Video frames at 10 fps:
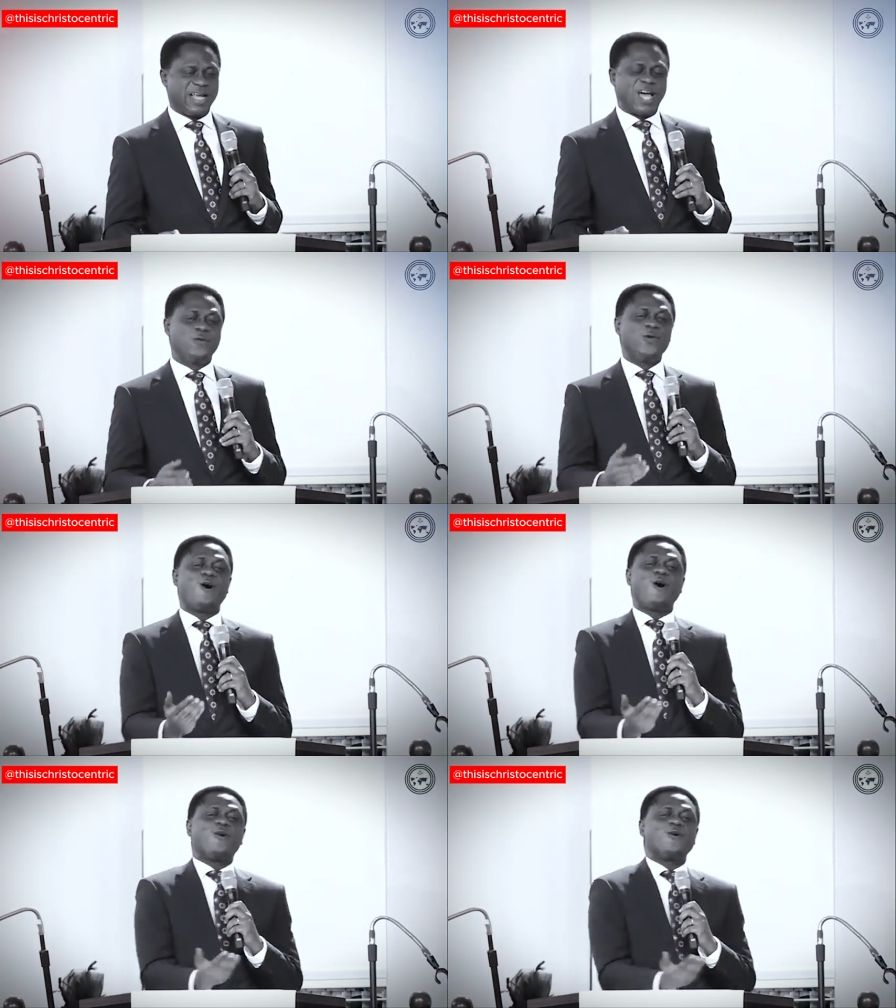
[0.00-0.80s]
And we
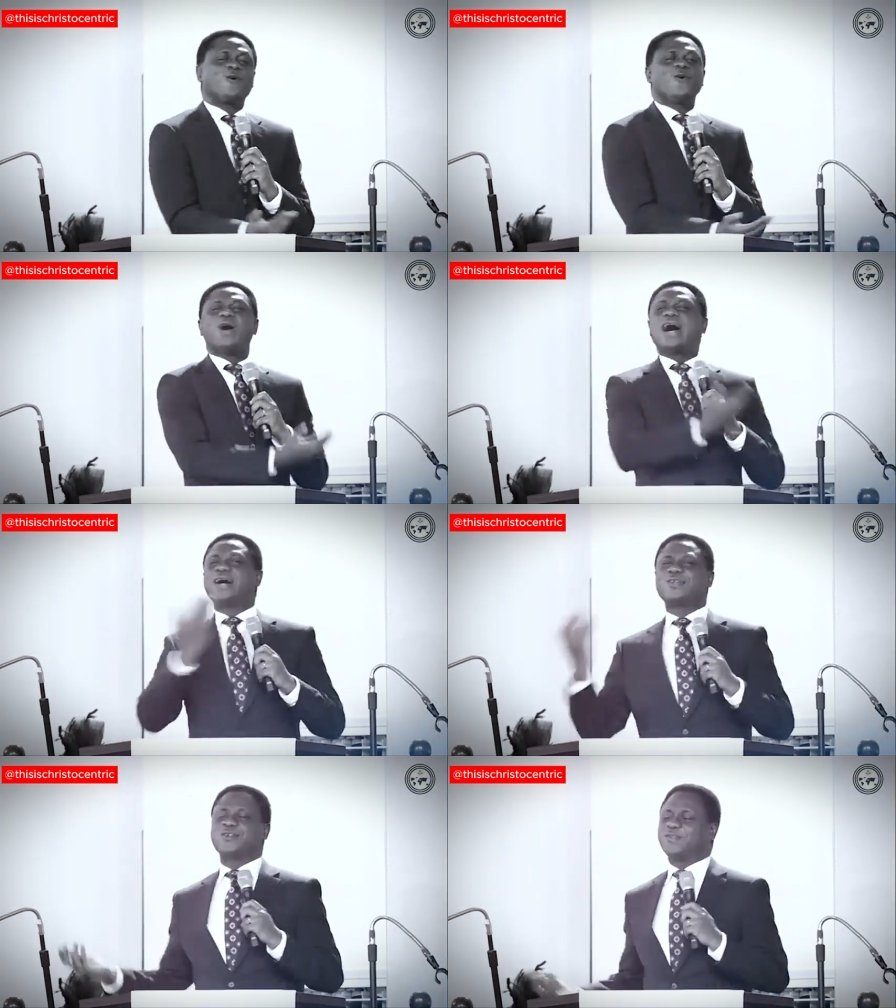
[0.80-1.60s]
all grow
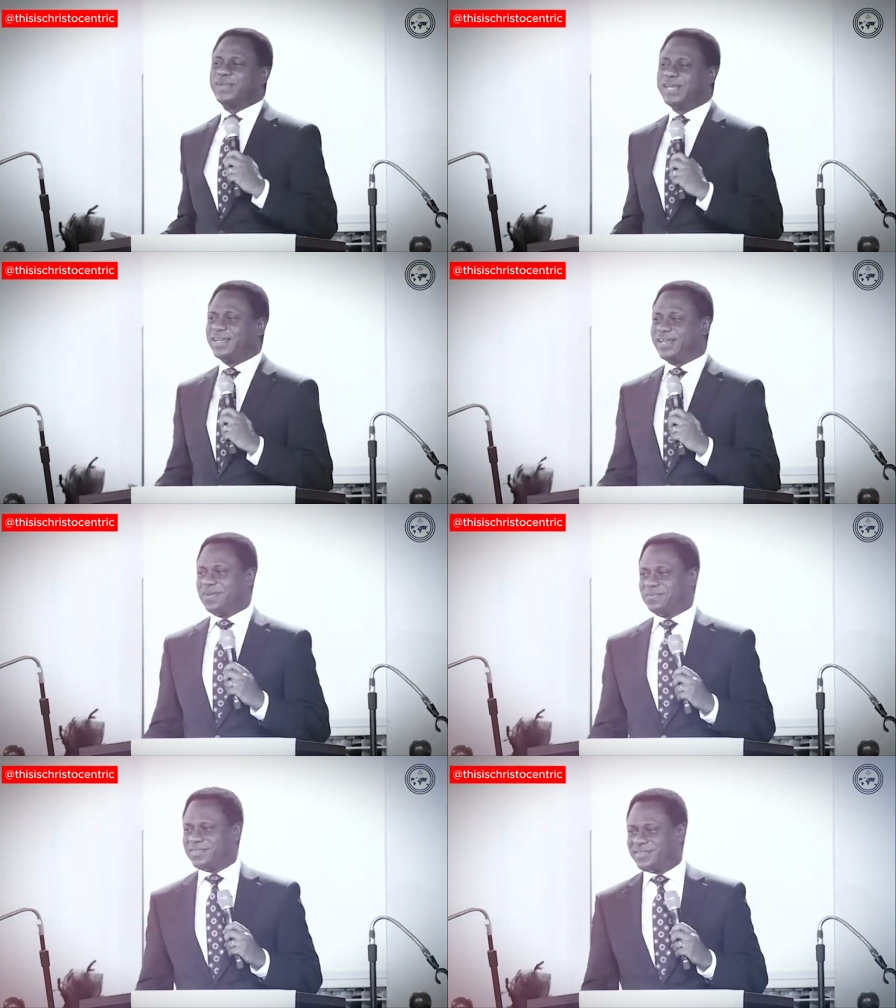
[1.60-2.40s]
out of
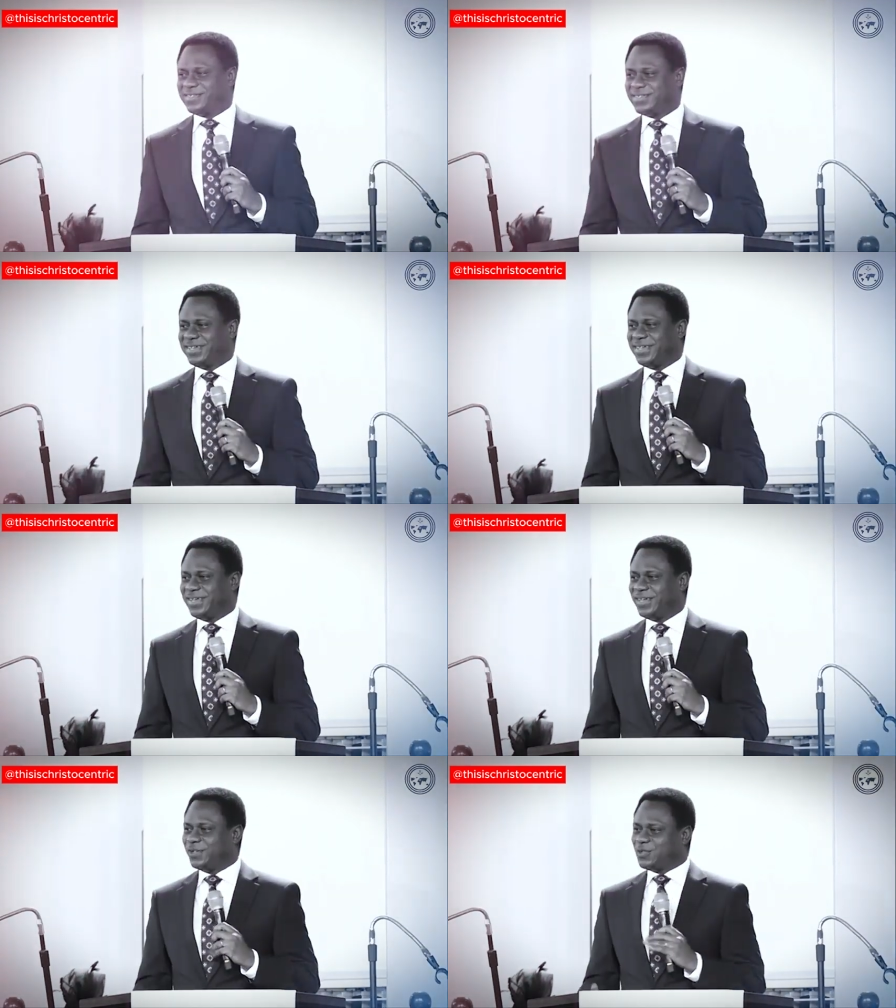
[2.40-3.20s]
nicknames
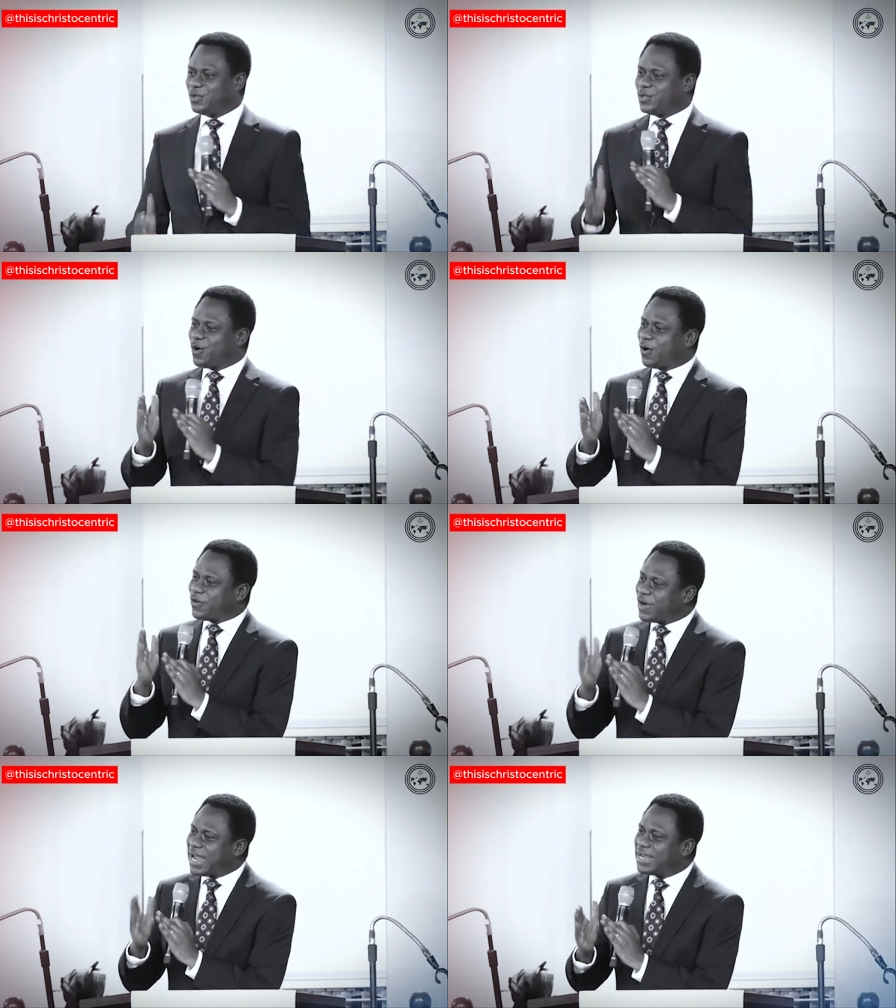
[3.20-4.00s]
to your
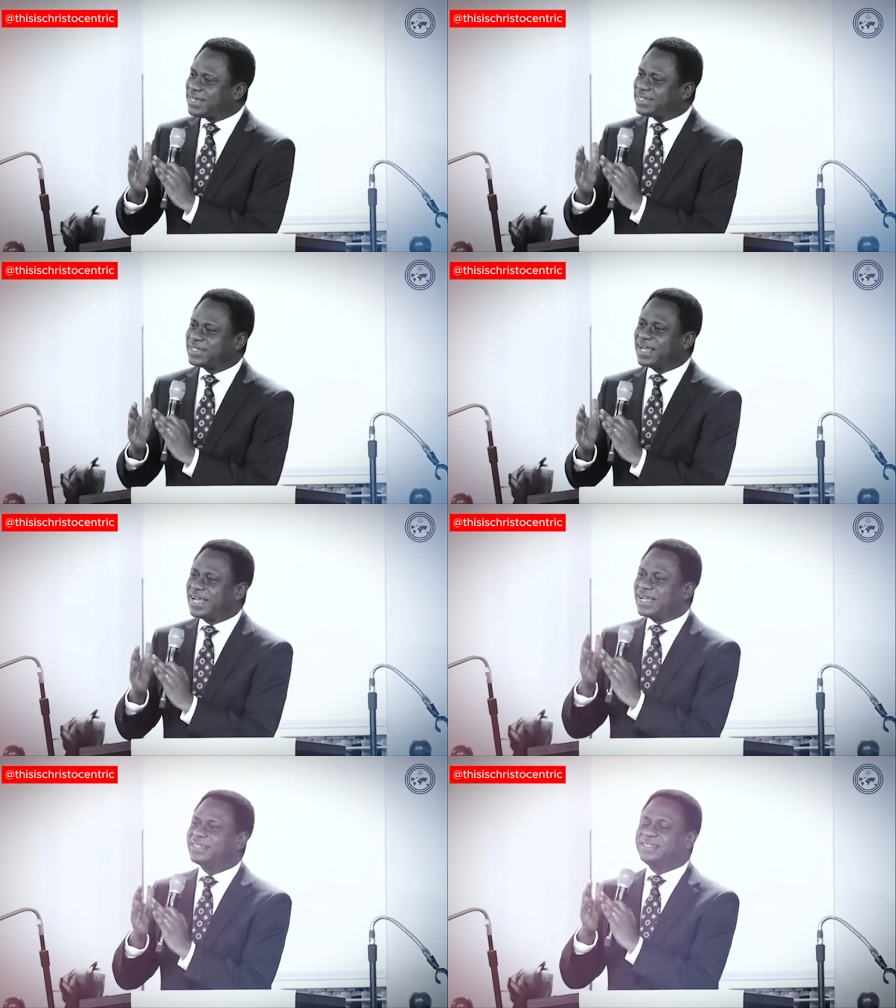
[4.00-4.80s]
right
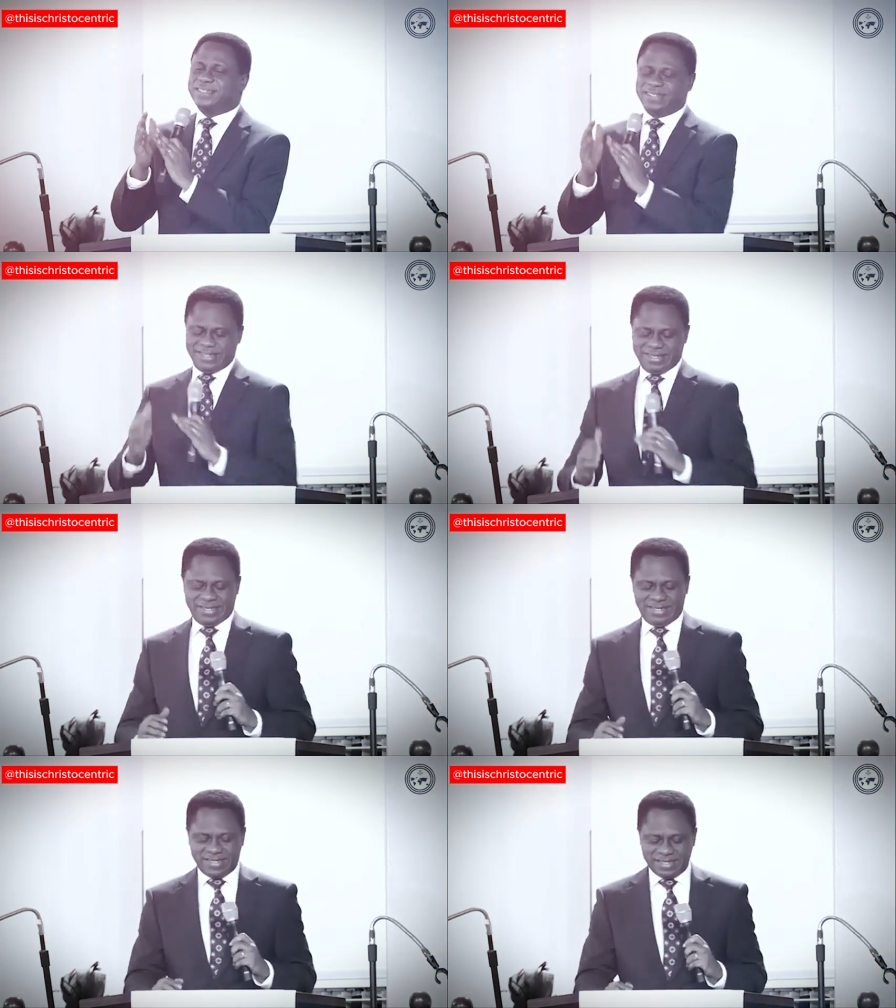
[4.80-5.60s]
and
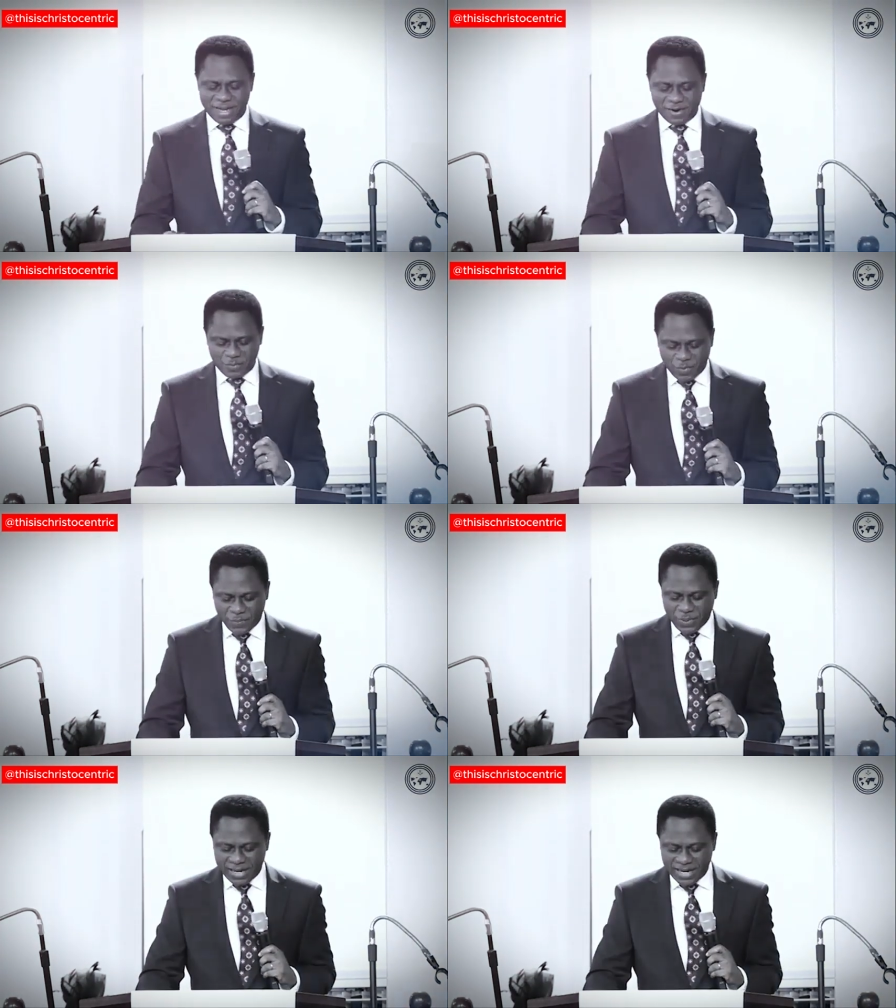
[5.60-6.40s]
the
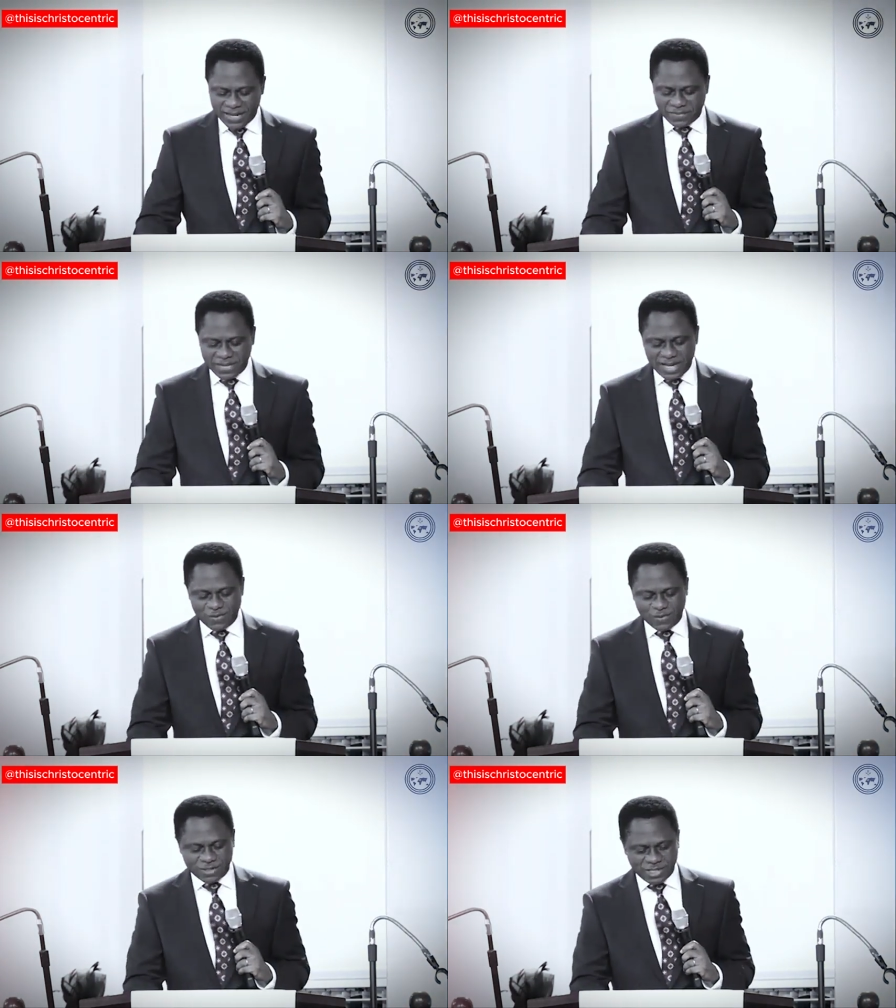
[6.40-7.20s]
proper name that
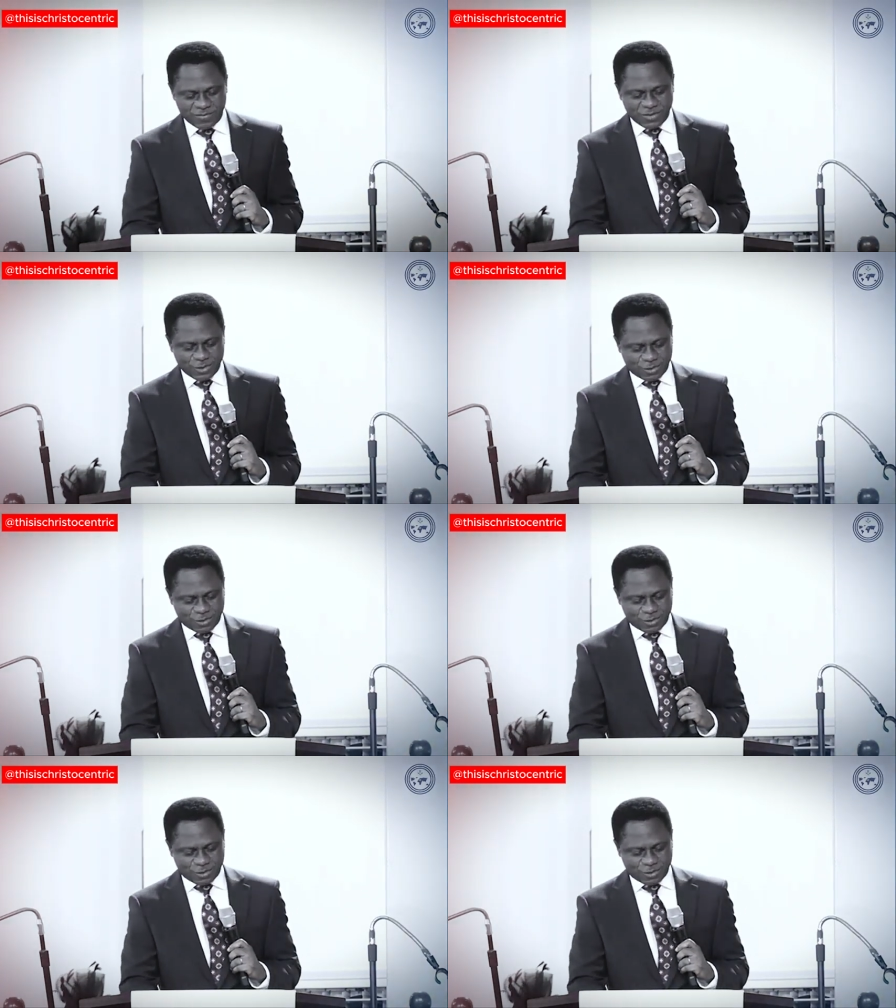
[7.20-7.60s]
was given